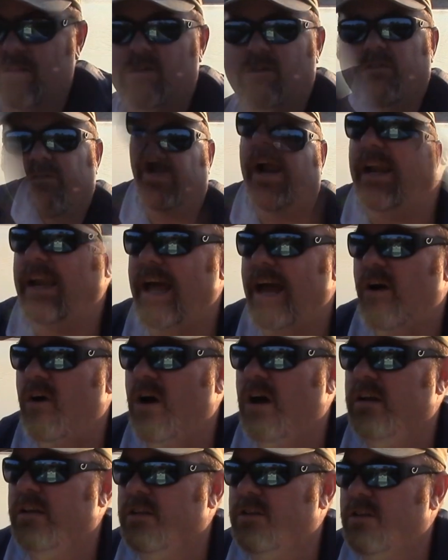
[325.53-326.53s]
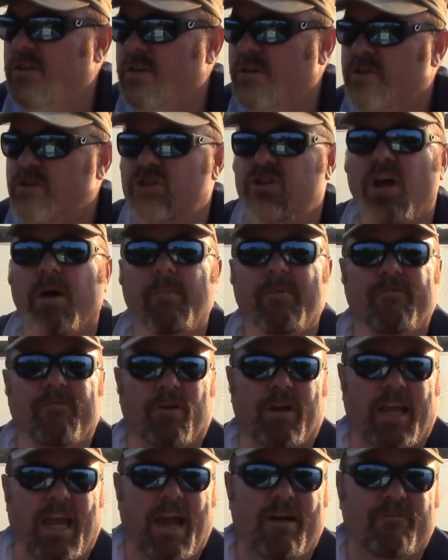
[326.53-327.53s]
gonna fish now on to chumming
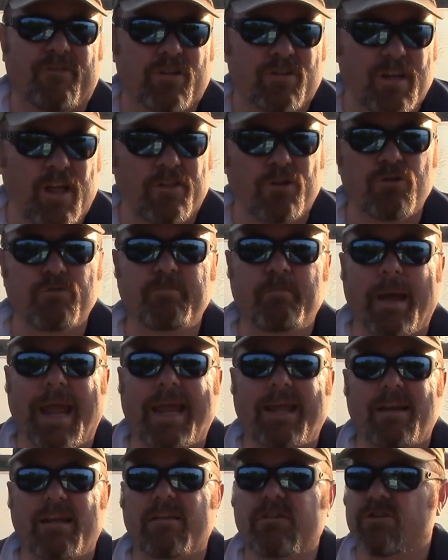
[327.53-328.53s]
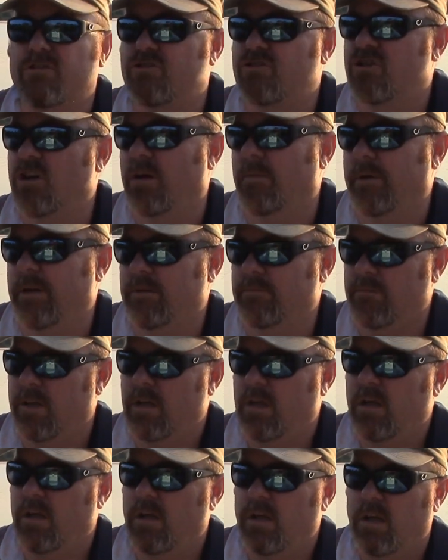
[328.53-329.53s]
for catfish. Now there's baiting and there's chumming.
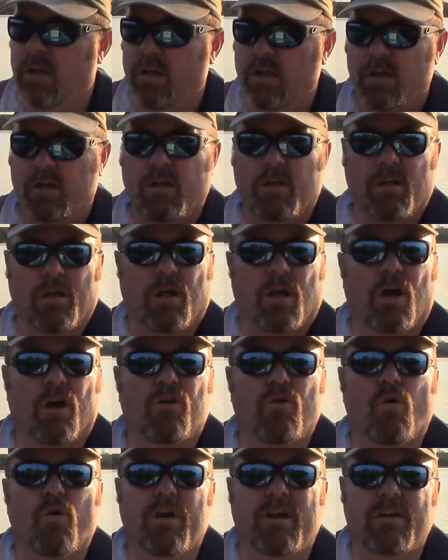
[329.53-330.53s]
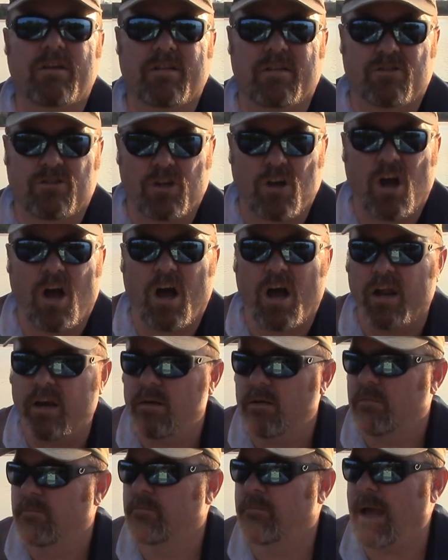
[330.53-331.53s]
According to
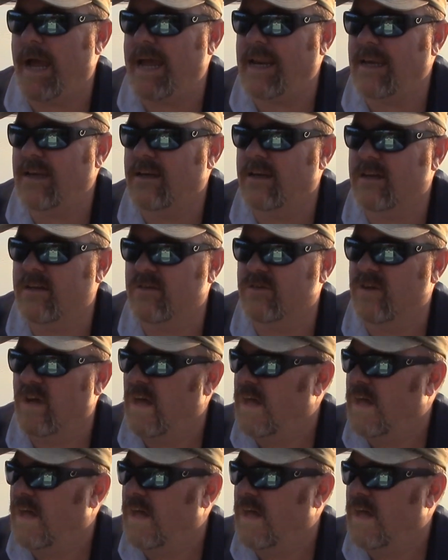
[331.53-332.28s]
John, baiting is